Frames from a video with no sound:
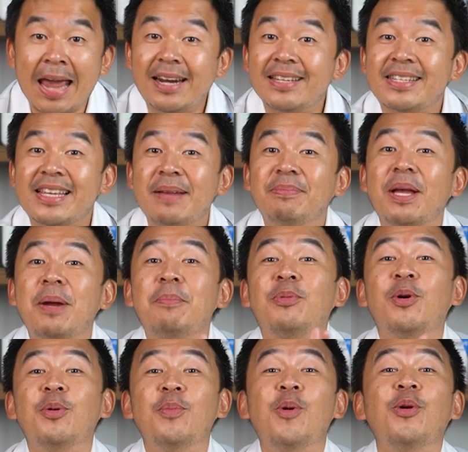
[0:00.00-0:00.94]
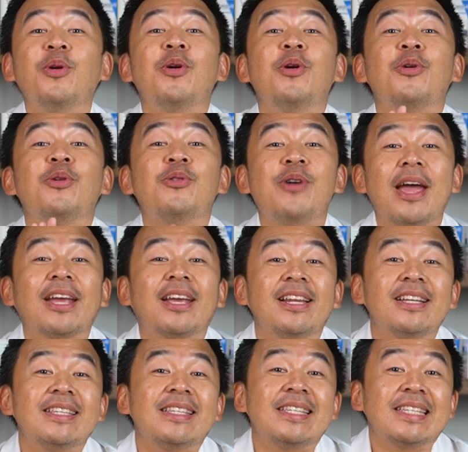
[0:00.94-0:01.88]
and at the same time promote
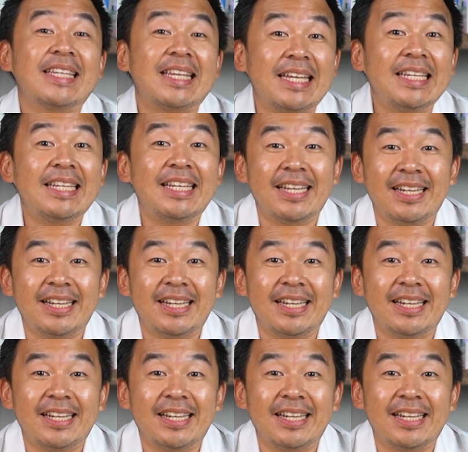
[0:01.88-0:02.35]
regular skin